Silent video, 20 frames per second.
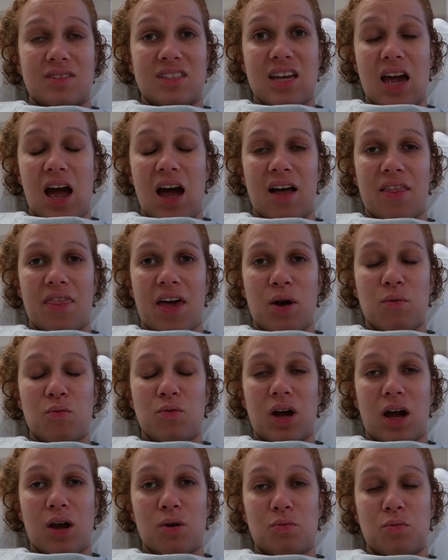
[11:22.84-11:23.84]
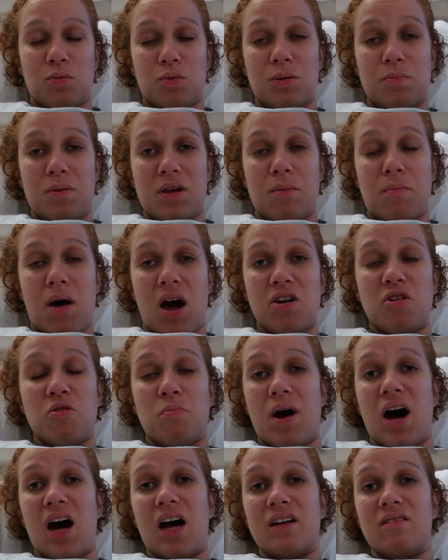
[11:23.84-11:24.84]
yeah, I would be a
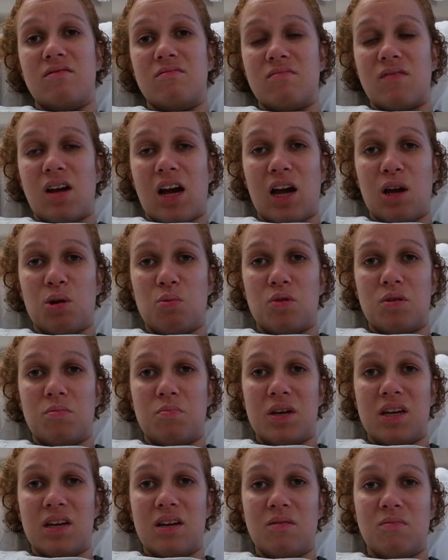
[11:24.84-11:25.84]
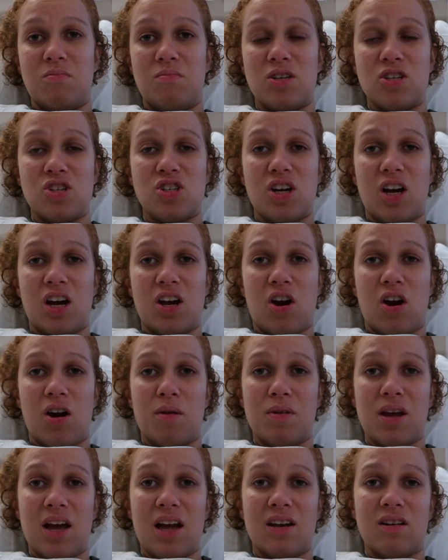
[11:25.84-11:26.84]
monopod. I would be Tisha
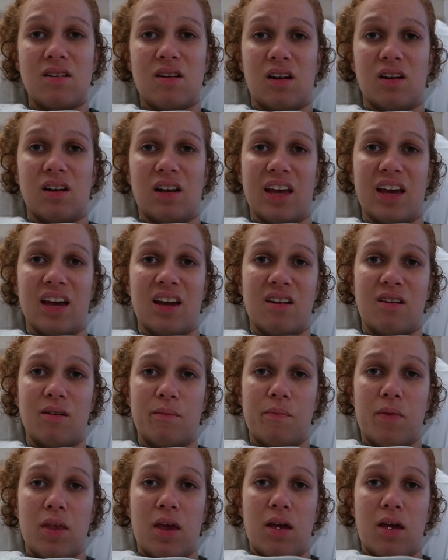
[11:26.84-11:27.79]
unarmed and unlegged.